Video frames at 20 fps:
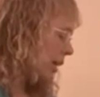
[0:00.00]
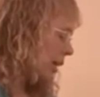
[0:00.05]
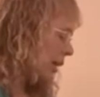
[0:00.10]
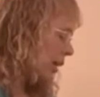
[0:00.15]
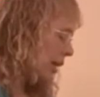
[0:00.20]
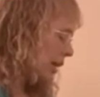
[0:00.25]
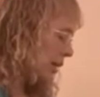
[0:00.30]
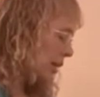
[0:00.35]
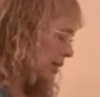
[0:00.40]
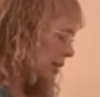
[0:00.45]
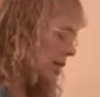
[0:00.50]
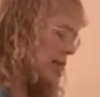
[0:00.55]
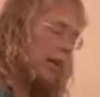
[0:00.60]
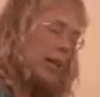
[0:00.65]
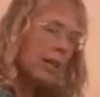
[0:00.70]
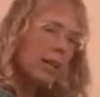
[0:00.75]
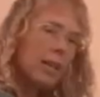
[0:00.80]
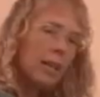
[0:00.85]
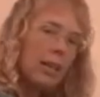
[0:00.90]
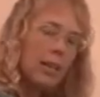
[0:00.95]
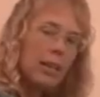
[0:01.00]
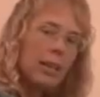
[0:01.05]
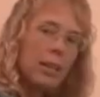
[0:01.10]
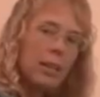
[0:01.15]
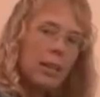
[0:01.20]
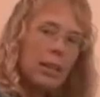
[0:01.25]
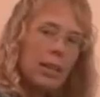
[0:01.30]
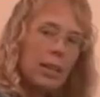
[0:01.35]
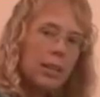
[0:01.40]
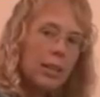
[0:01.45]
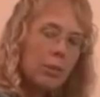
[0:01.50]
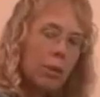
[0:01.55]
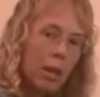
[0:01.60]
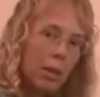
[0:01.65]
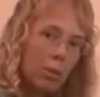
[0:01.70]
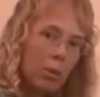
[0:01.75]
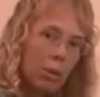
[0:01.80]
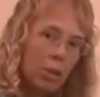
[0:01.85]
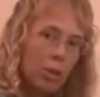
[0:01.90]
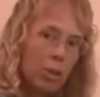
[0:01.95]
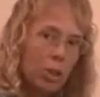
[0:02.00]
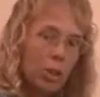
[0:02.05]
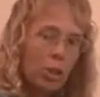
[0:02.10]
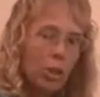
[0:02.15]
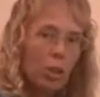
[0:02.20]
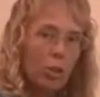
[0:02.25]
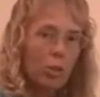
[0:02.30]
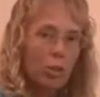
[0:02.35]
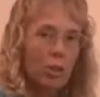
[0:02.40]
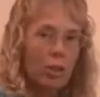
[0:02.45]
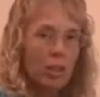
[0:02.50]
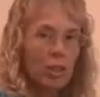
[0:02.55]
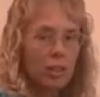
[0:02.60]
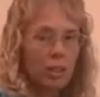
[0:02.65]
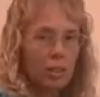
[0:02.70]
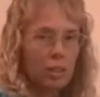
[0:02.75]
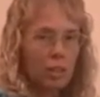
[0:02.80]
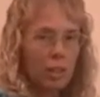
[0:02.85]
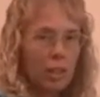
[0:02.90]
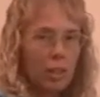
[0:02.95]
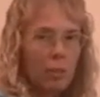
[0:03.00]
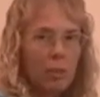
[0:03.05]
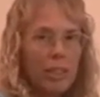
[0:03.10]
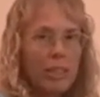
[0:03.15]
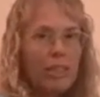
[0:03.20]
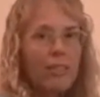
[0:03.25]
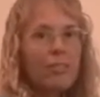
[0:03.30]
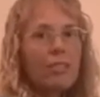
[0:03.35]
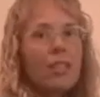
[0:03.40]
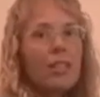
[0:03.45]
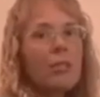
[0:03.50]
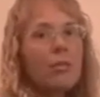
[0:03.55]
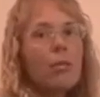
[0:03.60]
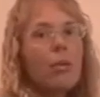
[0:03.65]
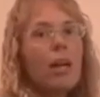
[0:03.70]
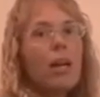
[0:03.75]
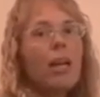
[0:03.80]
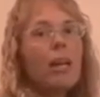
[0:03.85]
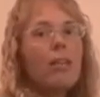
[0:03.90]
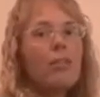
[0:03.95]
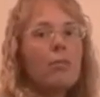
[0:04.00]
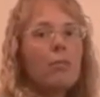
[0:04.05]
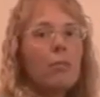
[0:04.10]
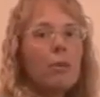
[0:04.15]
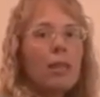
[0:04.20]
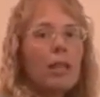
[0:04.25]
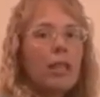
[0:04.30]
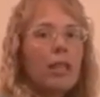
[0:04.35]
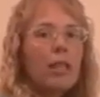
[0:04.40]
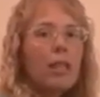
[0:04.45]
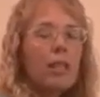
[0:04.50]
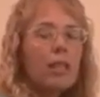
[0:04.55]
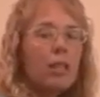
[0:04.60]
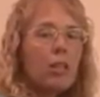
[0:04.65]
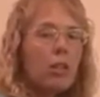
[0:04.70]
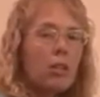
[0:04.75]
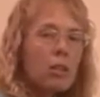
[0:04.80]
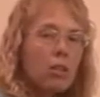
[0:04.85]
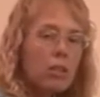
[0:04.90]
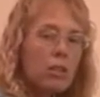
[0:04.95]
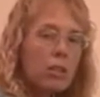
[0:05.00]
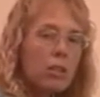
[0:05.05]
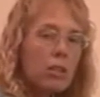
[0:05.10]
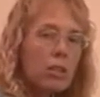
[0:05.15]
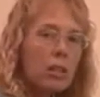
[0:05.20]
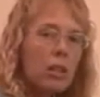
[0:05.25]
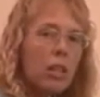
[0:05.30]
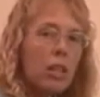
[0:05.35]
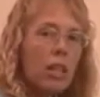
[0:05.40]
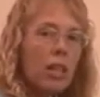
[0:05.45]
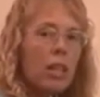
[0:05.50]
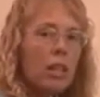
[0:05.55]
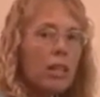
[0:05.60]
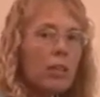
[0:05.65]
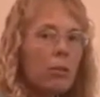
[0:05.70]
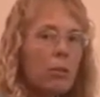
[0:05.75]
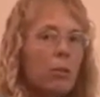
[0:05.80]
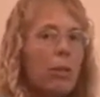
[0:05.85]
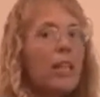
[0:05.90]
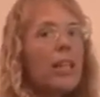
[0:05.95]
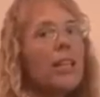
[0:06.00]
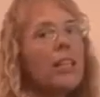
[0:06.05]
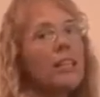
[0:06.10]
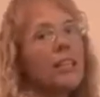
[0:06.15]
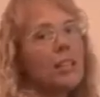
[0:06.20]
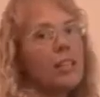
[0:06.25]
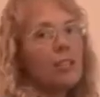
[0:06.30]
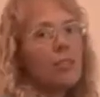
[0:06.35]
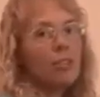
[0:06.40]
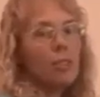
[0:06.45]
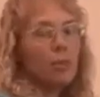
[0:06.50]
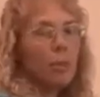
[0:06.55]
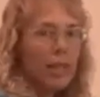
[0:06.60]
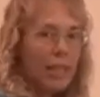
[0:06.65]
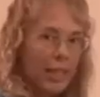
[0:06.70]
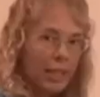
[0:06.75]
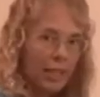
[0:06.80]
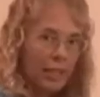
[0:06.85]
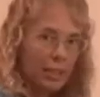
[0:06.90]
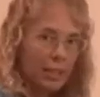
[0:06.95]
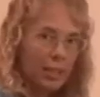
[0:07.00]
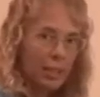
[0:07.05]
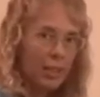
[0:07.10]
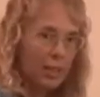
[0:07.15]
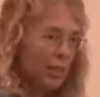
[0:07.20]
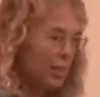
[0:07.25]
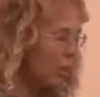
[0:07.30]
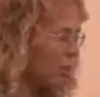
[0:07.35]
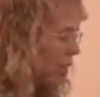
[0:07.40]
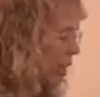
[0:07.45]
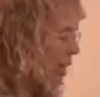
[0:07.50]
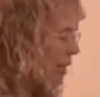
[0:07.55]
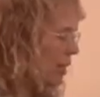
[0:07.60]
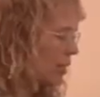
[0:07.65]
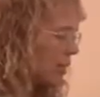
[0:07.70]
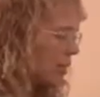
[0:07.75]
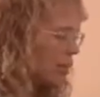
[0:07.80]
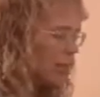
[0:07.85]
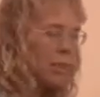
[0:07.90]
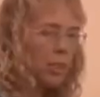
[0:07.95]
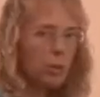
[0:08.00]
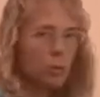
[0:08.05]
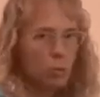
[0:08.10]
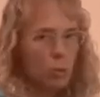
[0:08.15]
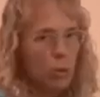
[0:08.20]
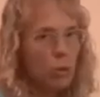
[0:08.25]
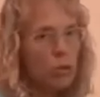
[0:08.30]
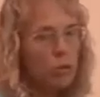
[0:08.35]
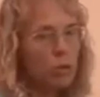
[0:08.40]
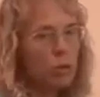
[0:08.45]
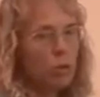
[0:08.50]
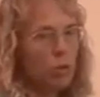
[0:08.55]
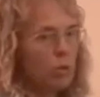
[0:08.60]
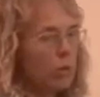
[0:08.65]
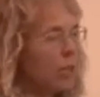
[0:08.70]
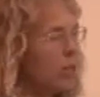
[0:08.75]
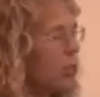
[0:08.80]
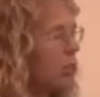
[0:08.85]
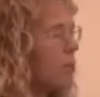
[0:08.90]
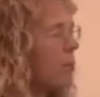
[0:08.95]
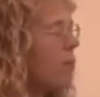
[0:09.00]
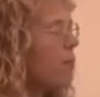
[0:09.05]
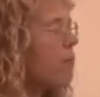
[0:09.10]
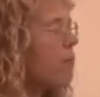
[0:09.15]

And that's why I want to show you a little bit different way of playing the chords that will be easier for beginners. Your hand doesn't need to move so much.